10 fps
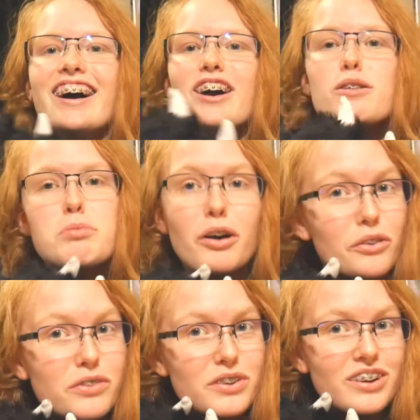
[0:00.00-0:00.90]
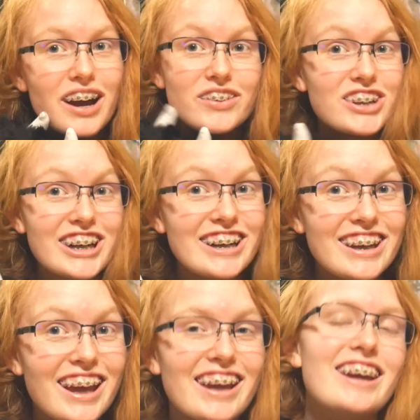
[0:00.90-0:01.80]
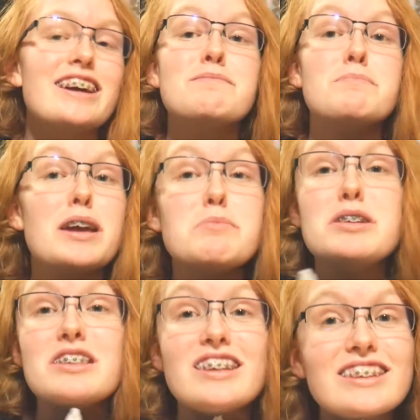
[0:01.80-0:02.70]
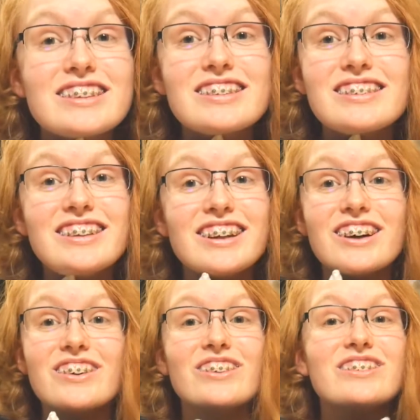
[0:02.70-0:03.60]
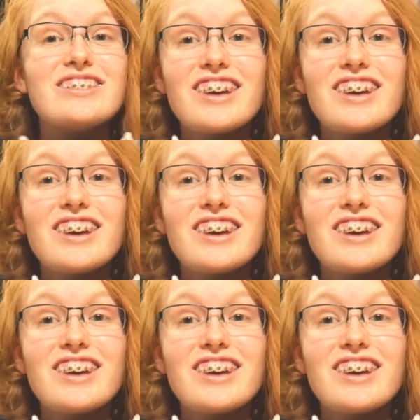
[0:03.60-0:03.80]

I hope all of you have a great day, and maybe this, you know,